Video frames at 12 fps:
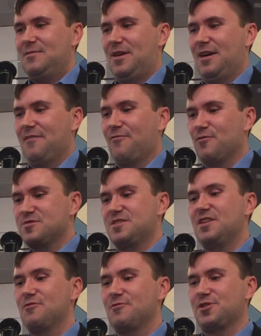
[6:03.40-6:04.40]
My
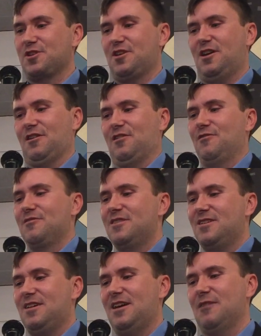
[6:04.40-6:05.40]
first year in Chicago,
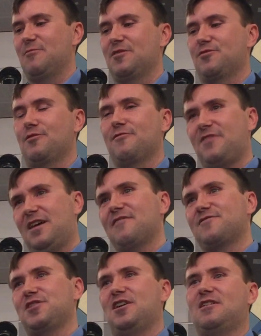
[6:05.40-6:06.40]
I went through
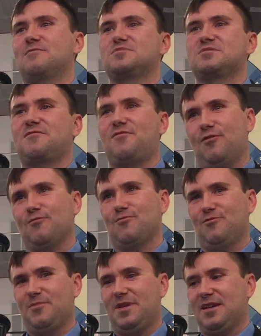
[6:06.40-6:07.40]
five jobs, four
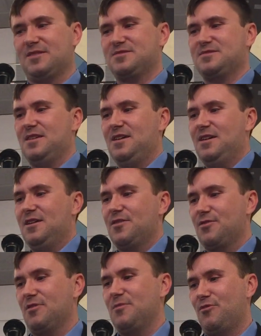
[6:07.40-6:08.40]
roommates,
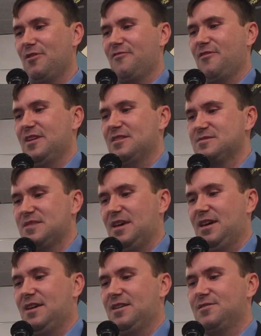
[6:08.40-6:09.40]
three boyfriends,
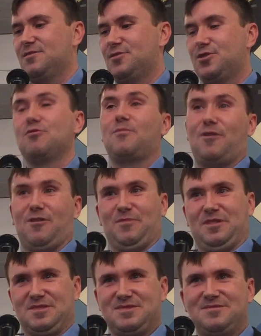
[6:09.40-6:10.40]
and two
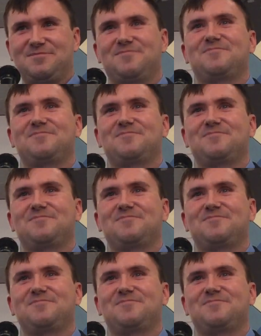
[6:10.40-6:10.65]
apartments.